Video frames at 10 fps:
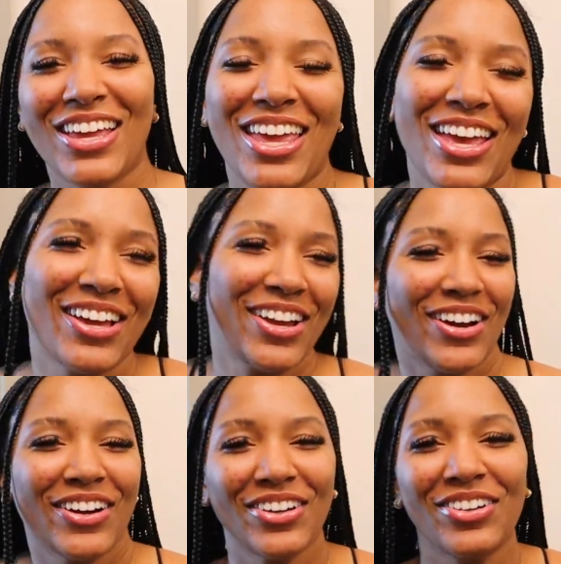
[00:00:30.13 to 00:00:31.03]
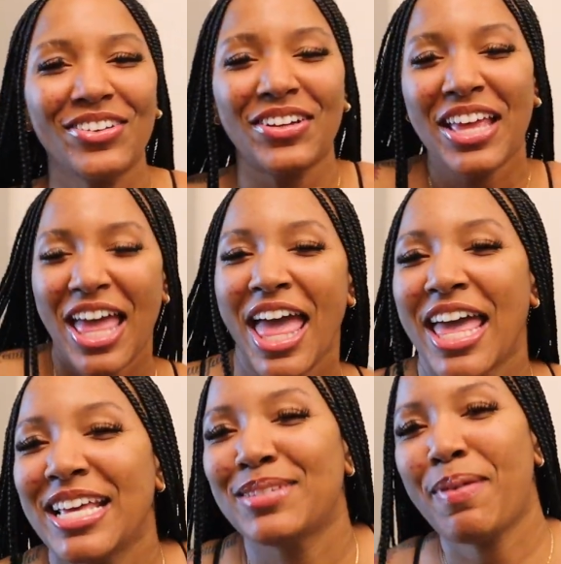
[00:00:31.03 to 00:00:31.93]
Yeah, girl,
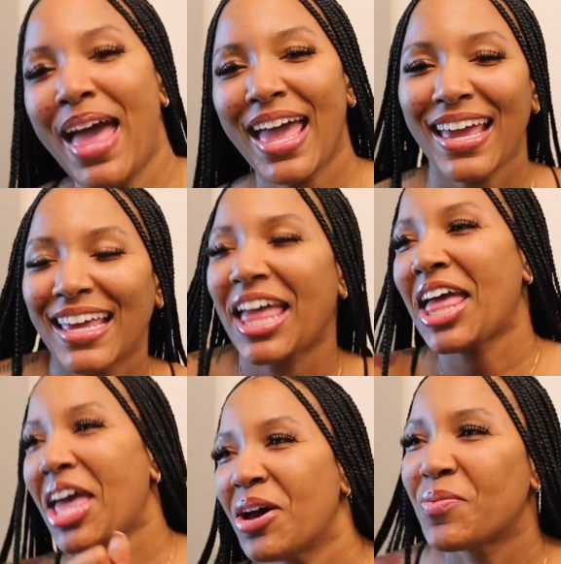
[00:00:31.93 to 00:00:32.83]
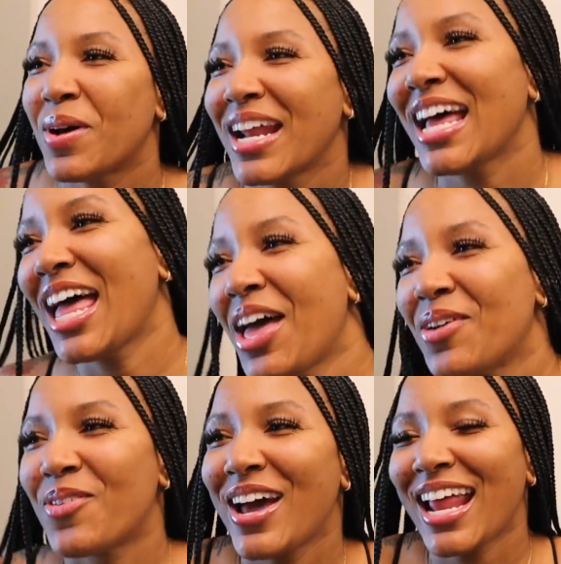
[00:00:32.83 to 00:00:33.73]
it's back. Another
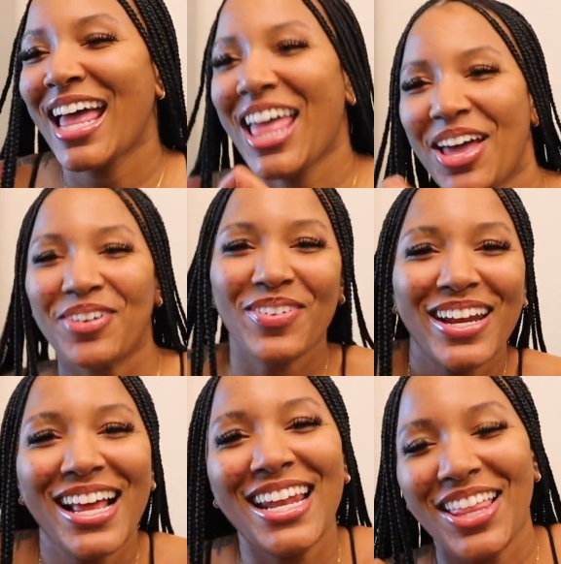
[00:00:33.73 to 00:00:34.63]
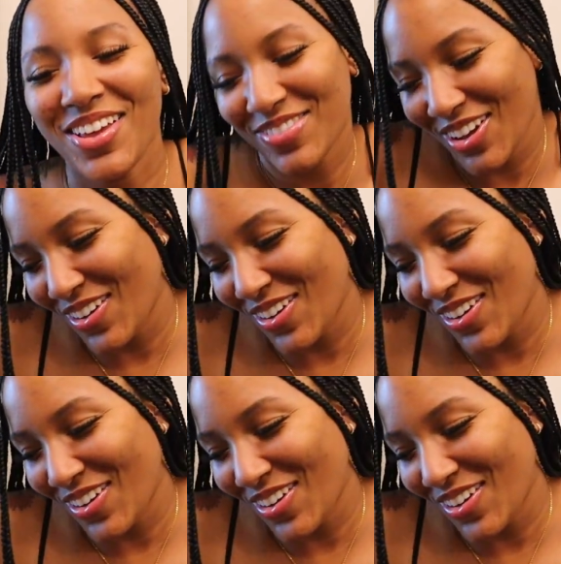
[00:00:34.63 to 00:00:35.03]
vlog. Another